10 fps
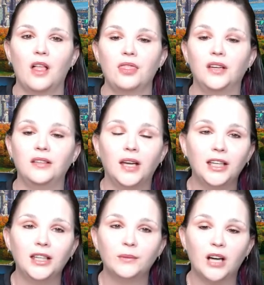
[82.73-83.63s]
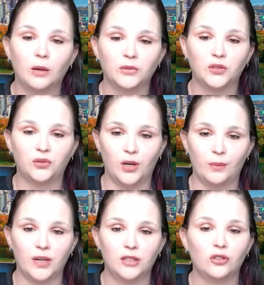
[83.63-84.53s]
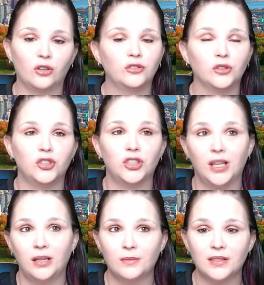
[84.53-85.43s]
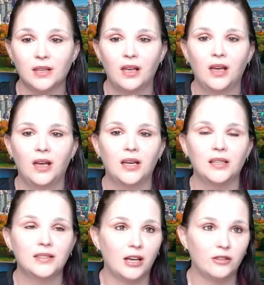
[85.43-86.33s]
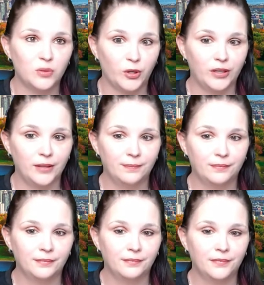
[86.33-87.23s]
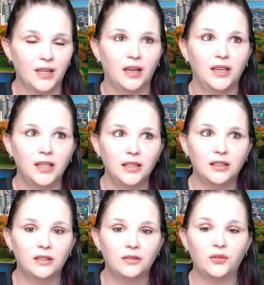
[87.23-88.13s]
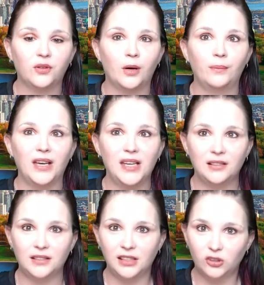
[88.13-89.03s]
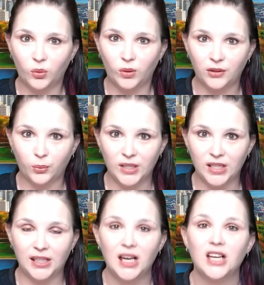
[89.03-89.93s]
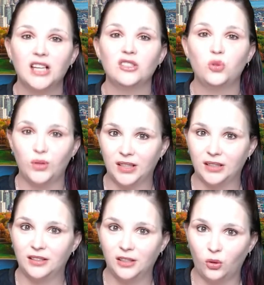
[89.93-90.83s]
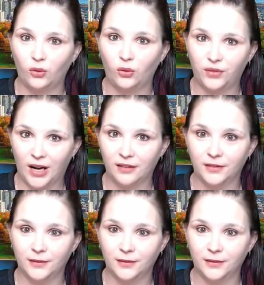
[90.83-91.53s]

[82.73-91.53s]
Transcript: The name comes from Dr. James Salisbury. He lived from 1823 to 1905.